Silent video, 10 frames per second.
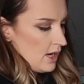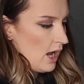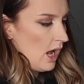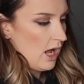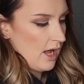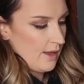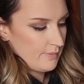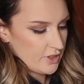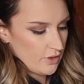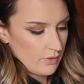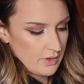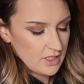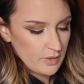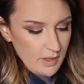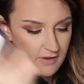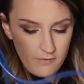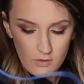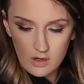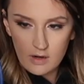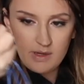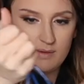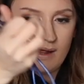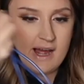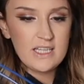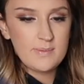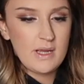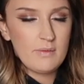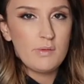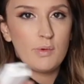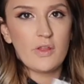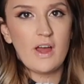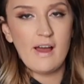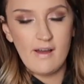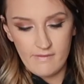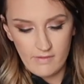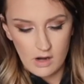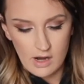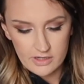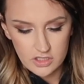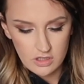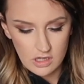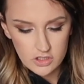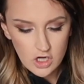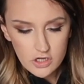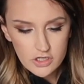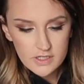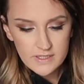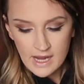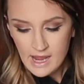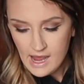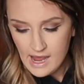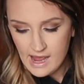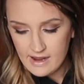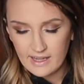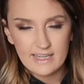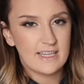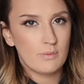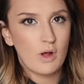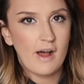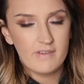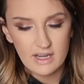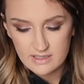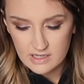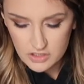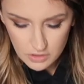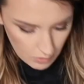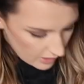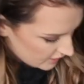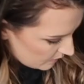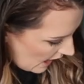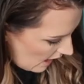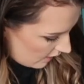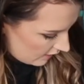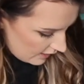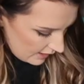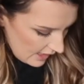So these will be for me and my husband. We both have our extra long chargers, and like I said, we'll have an extension cord as well.